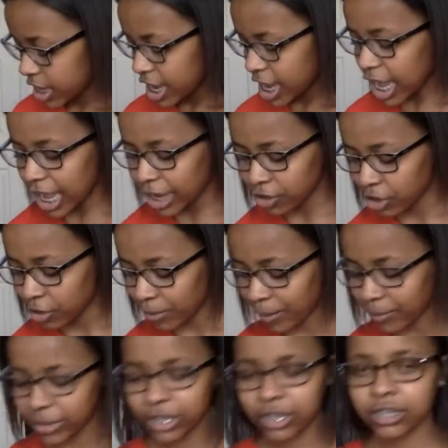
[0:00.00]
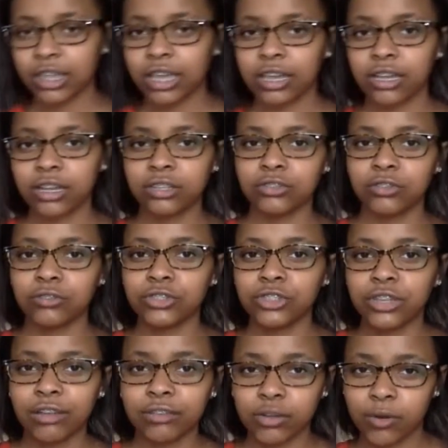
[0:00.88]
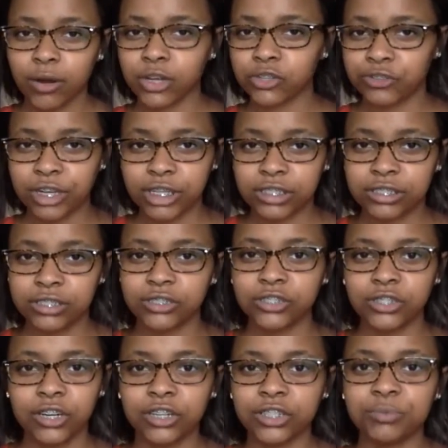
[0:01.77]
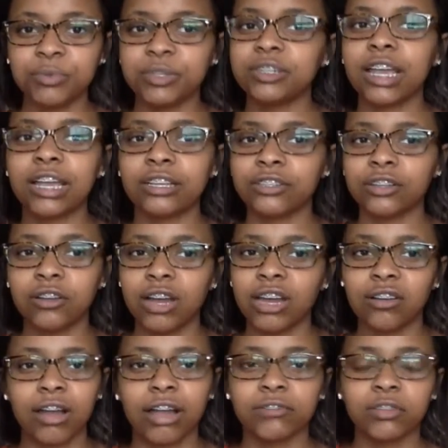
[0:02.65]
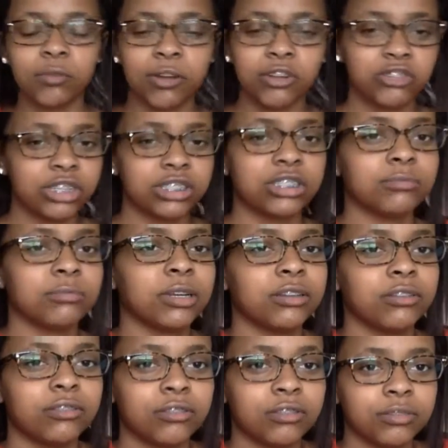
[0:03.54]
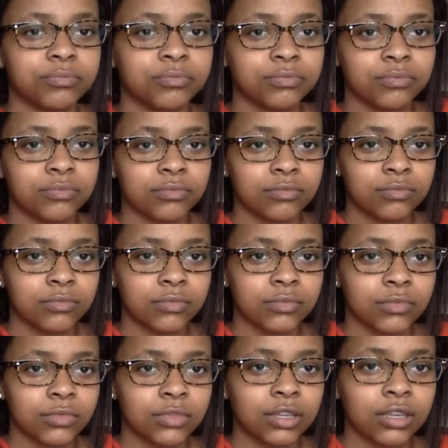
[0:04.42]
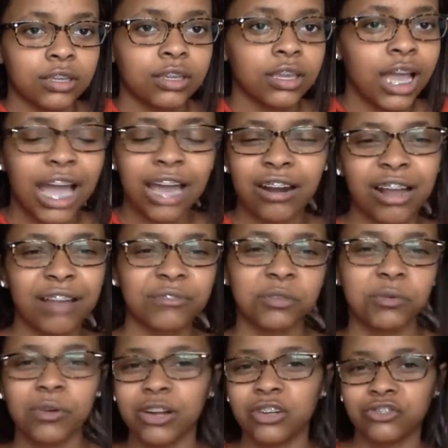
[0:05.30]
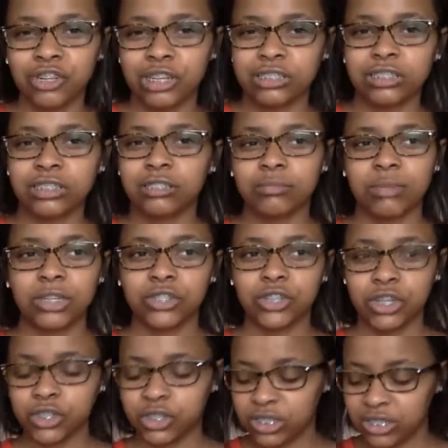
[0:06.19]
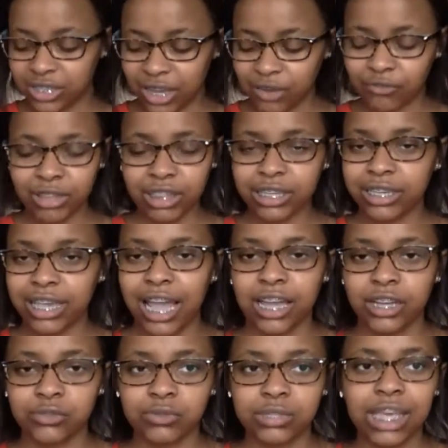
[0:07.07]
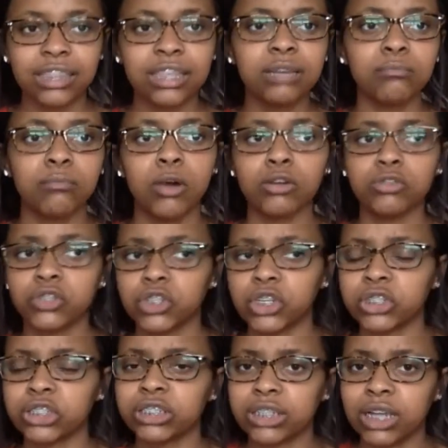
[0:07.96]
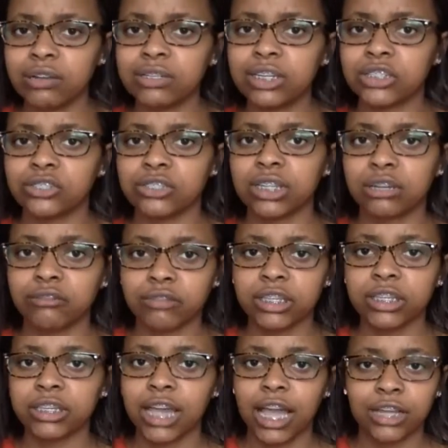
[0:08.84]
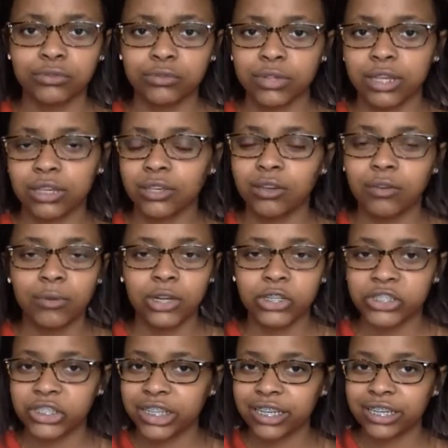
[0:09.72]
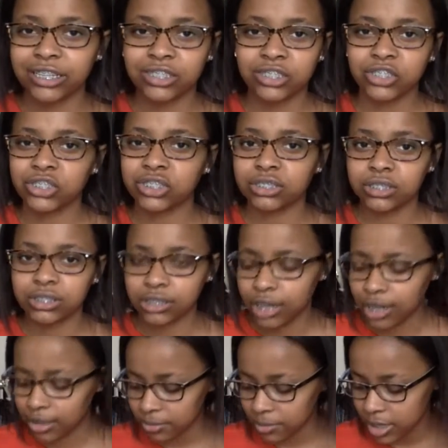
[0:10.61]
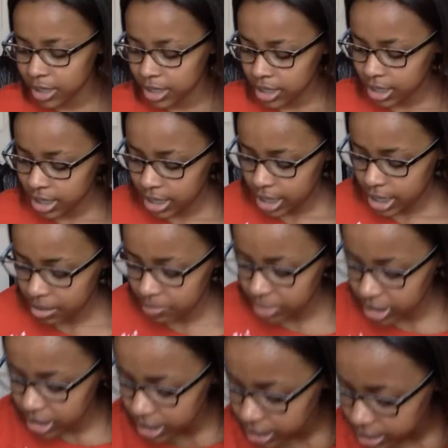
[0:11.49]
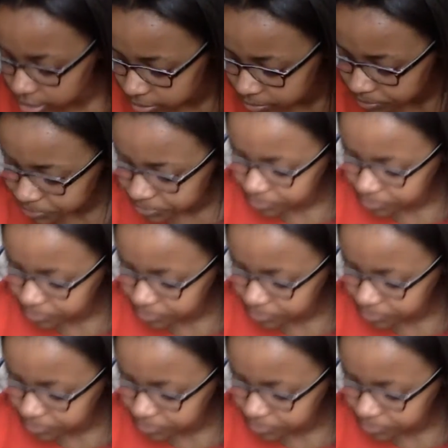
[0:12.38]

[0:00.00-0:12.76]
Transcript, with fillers: And I know you're probably thinking like, don't you have to wear a dress to church? But like, no, I don't have to wear a dress to my hold on. I don't have to wear a dress to my church. It's like really casual. I think most churches nowadays are like really casual. Like you can wear jeans and just a top and be good.